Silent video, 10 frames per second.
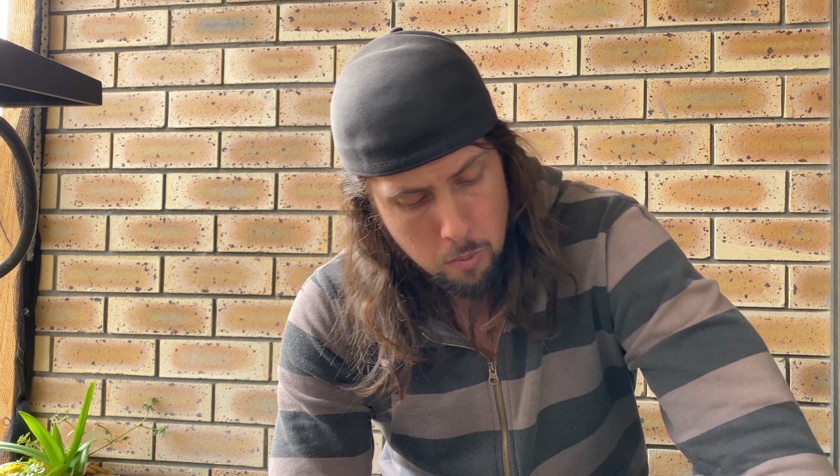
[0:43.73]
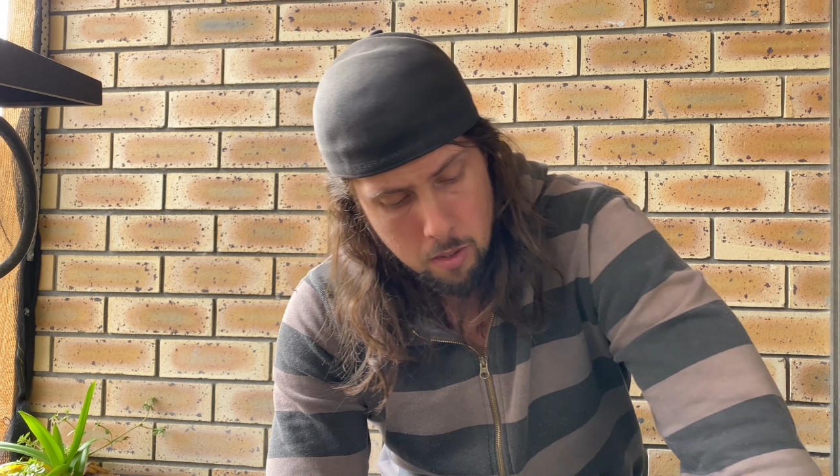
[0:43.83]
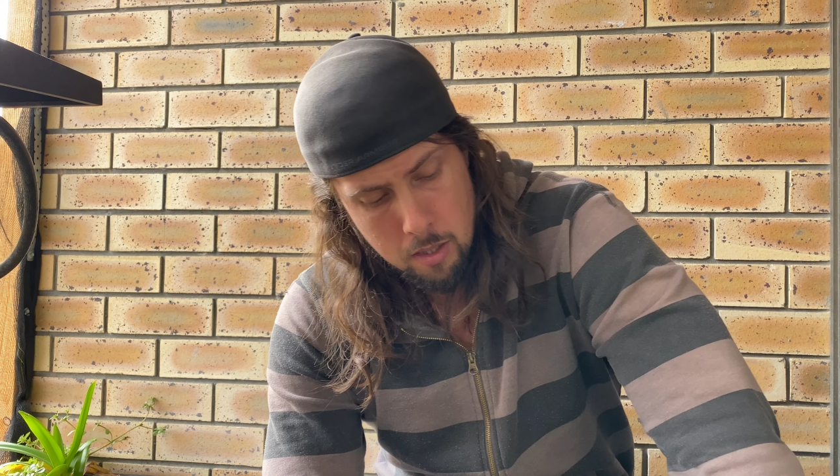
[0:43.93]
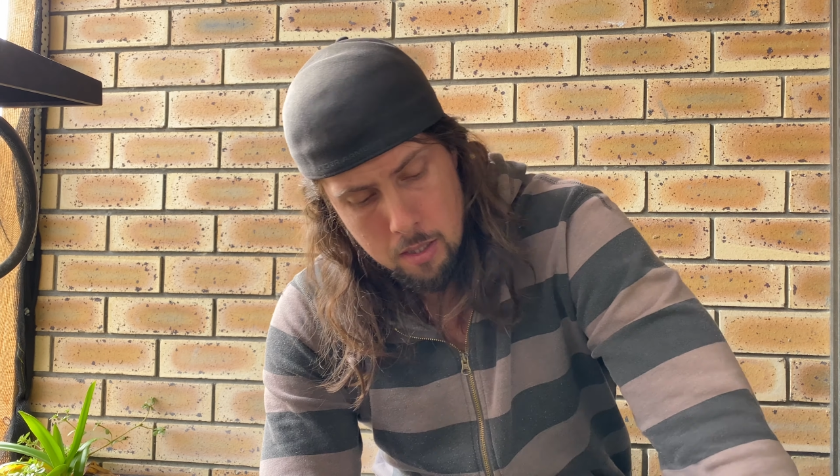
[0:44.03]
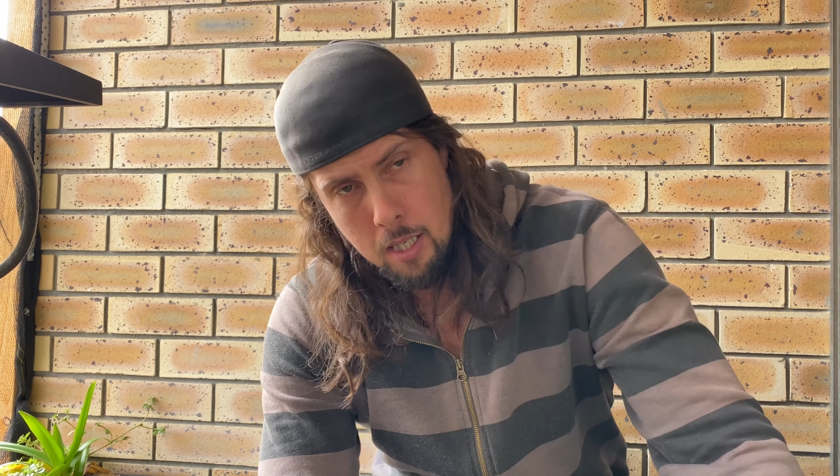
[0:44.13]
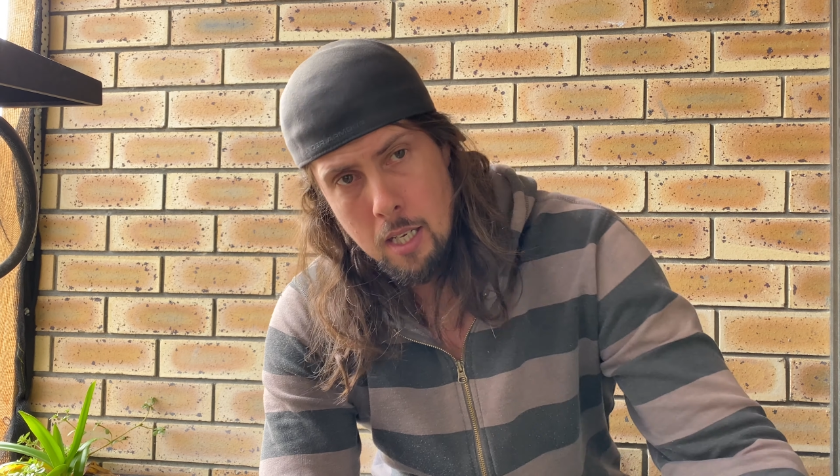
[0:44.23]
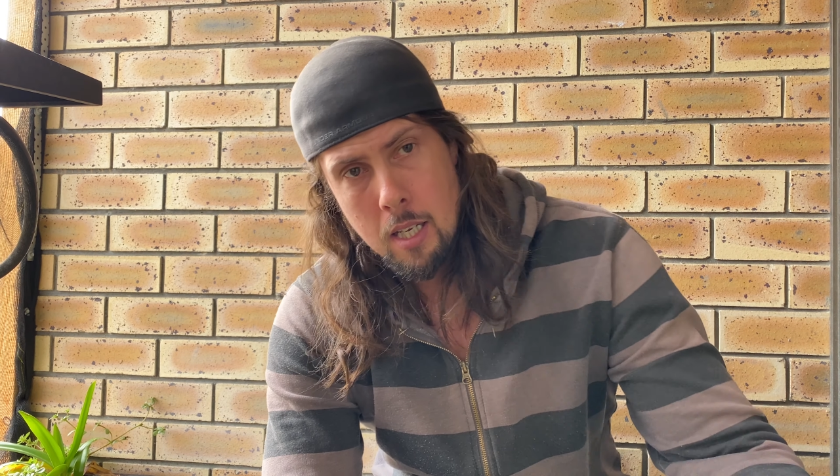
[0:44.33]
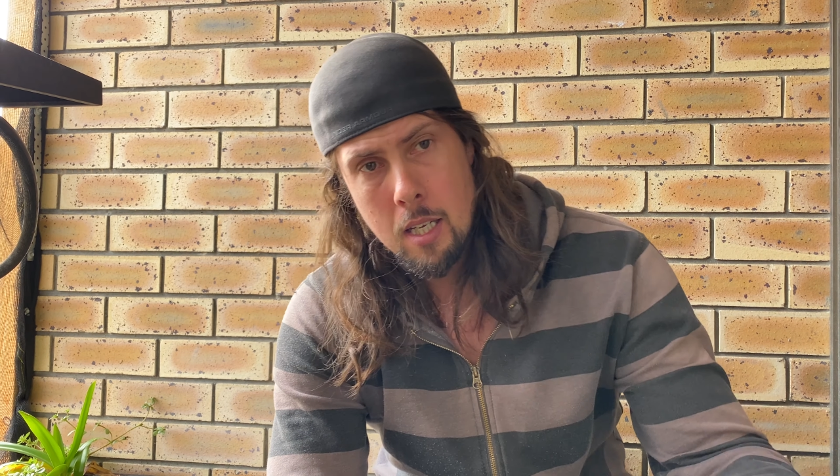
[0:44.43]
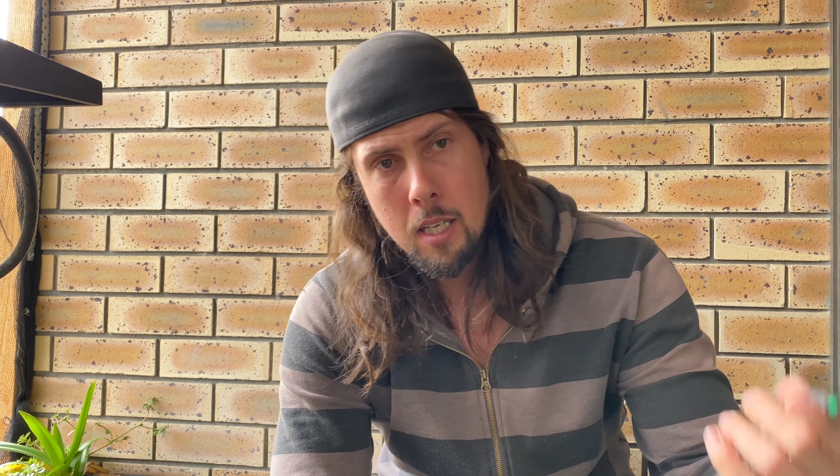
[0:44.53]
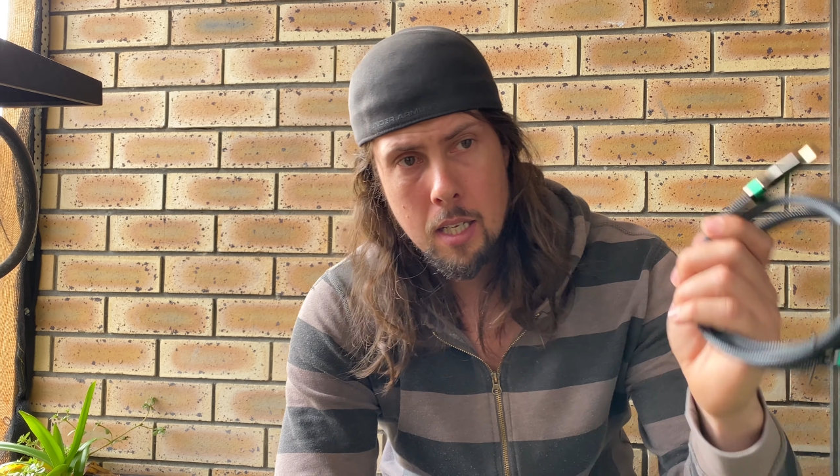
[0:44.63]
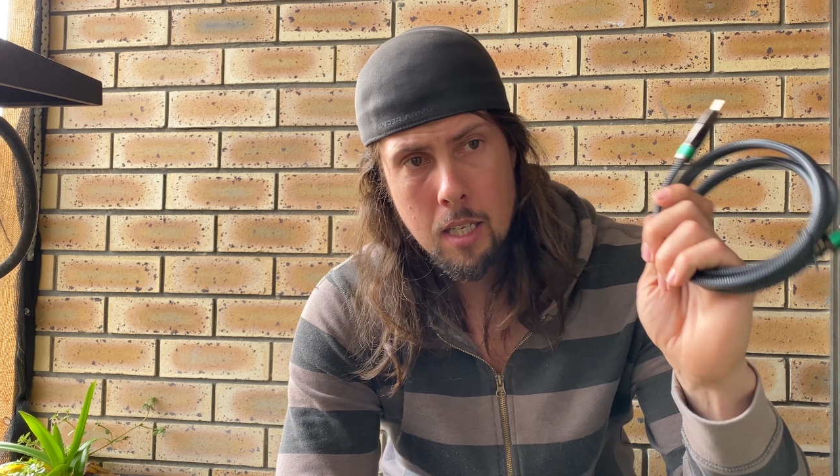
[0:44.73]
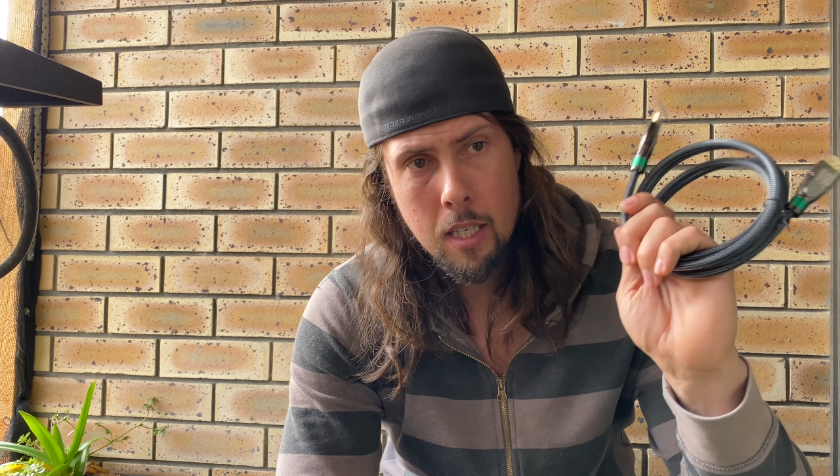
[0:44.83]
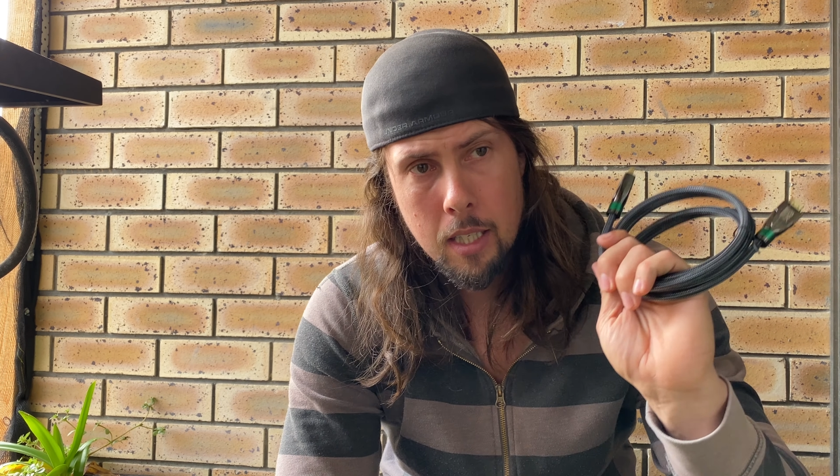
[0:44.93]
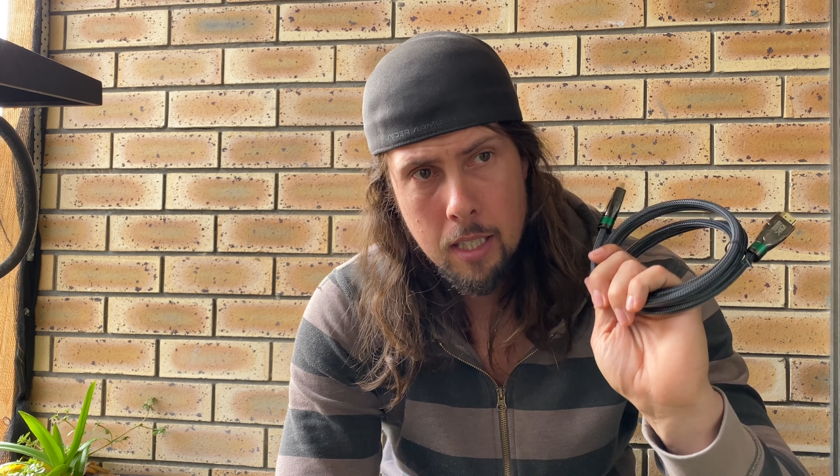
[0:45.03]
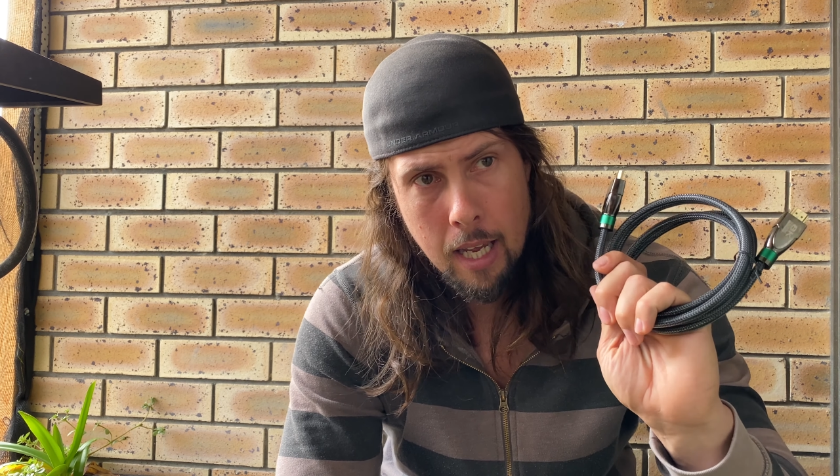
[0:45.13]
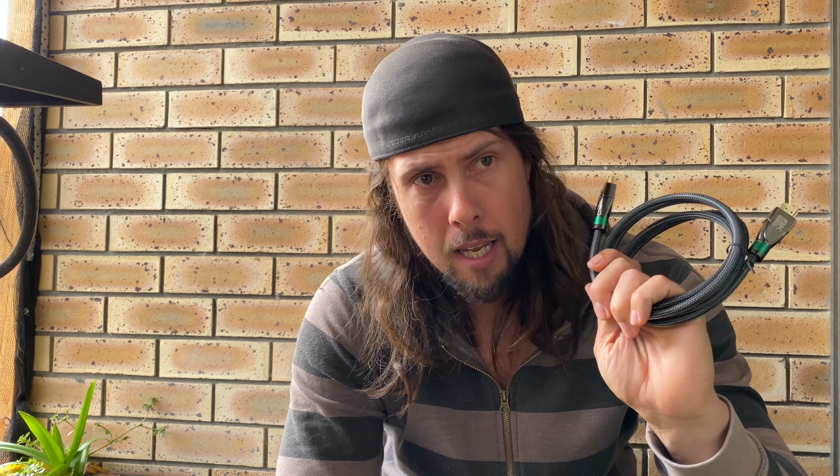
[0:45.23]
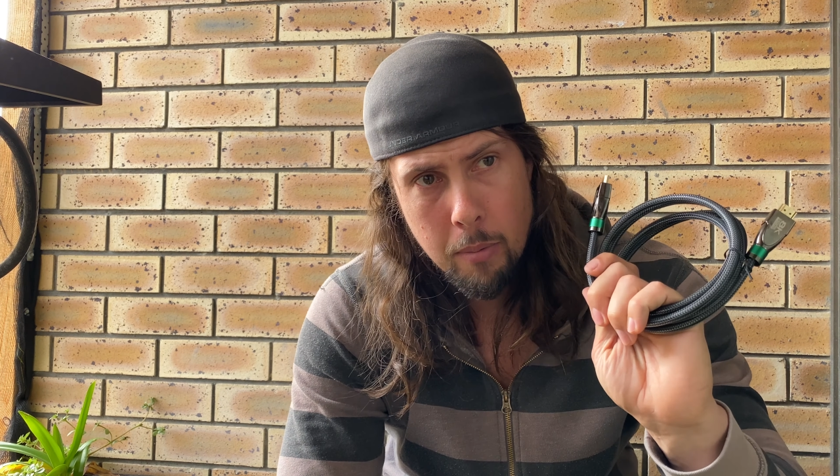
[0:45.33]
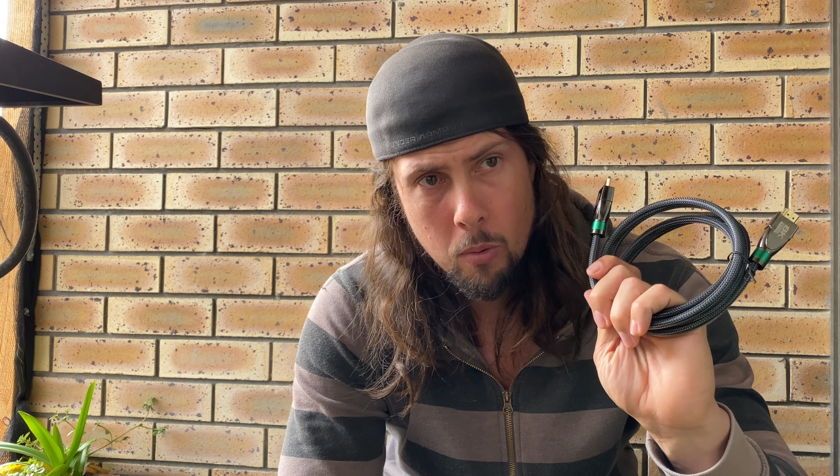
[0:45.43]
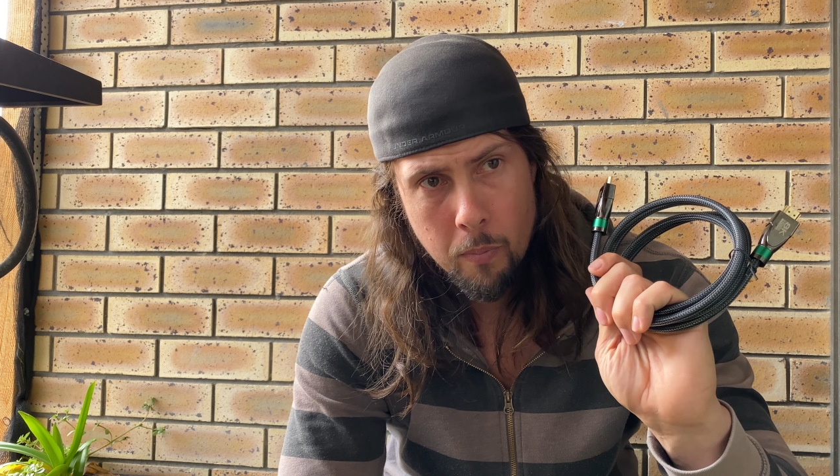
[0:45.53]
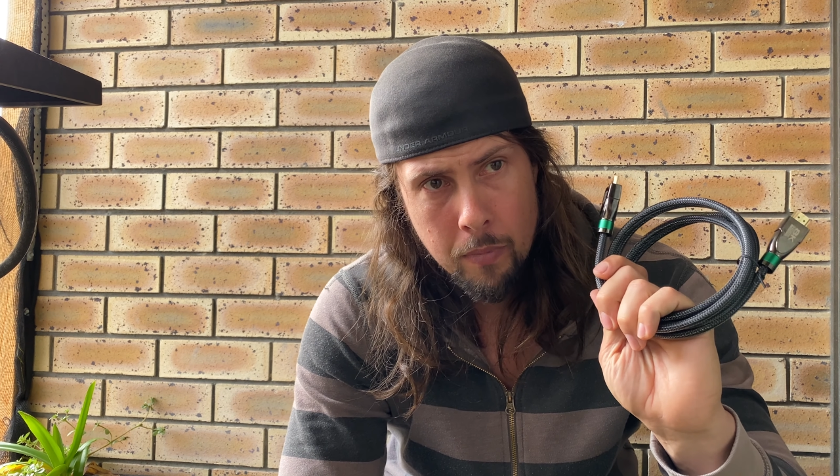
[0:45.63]
was
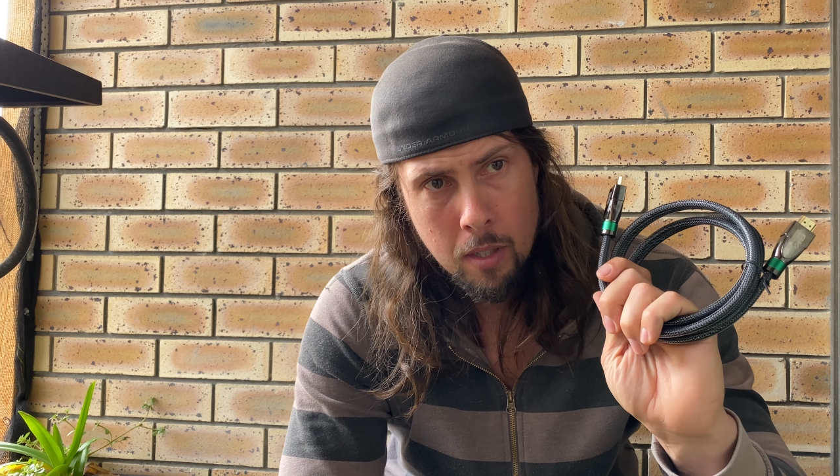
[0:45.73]
cable.